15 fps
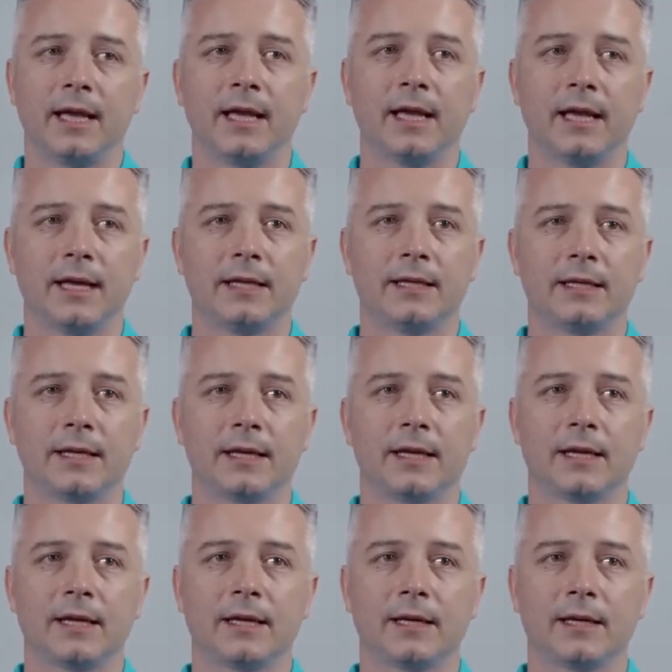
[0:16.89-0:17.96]
and
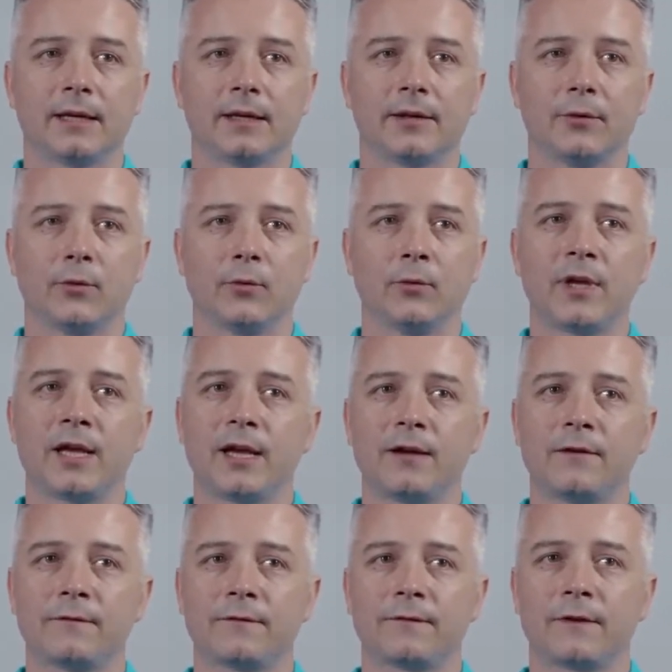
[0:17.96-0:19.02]
we
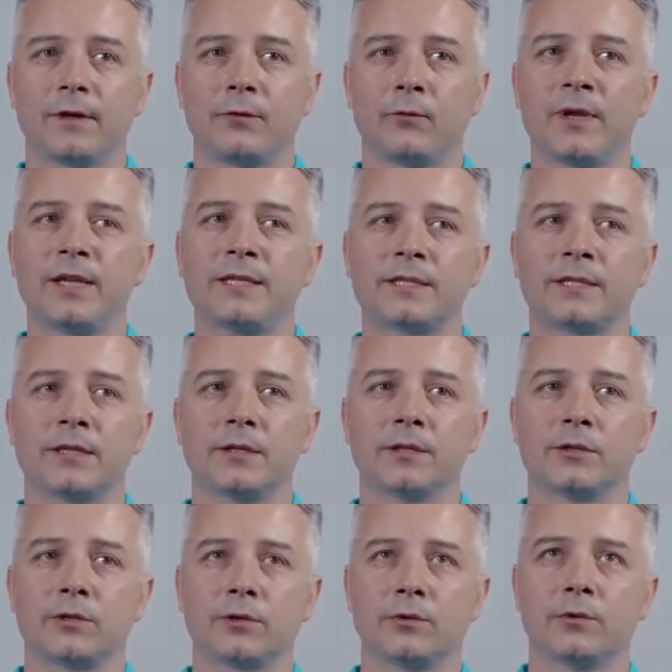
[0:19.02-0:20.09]
have reached
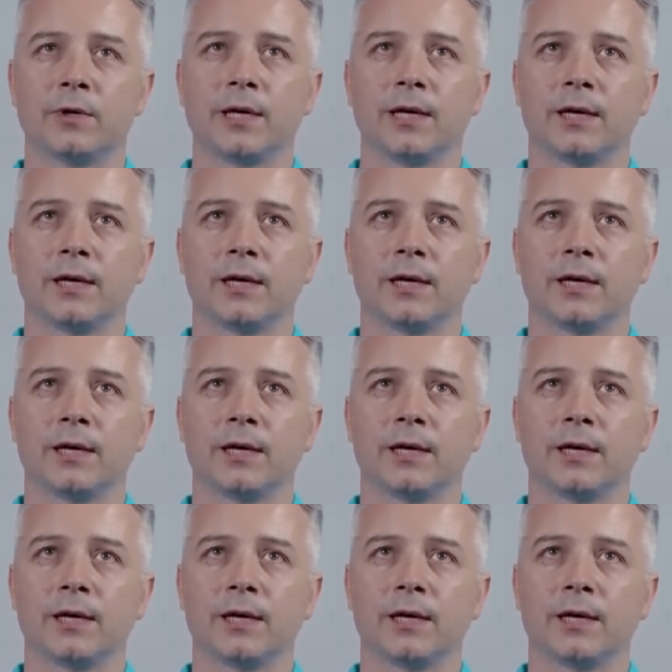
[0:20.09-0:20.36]
to